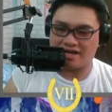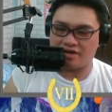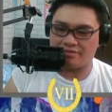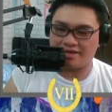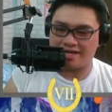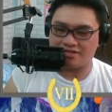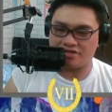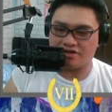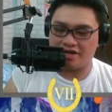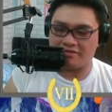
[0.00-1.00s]
I hope you guys
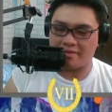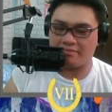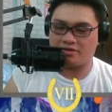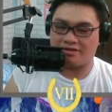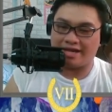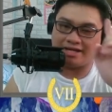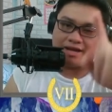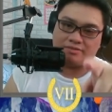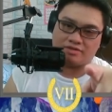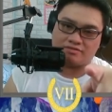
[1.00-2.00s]
enjoy and remember to like,
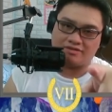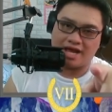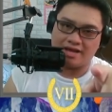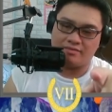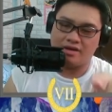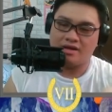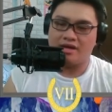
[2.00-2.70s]
comment, subscribe,